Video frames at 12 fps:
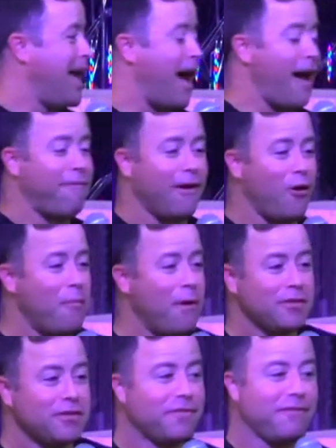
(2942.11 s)
I've
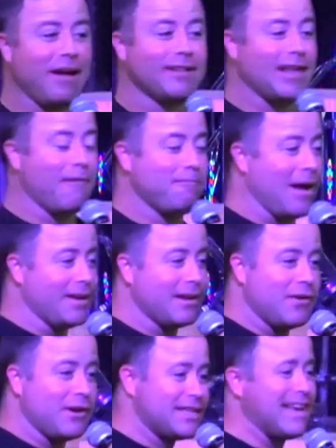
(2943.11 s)
almost felt I'm
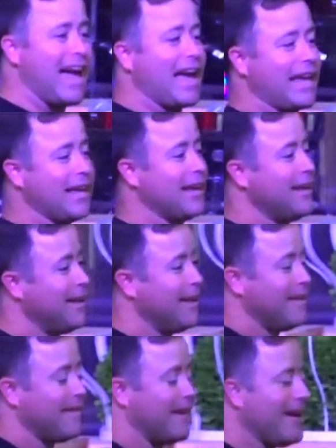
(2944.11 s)
under attack,
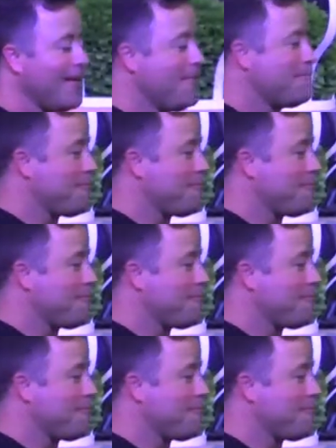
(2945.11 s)
you know.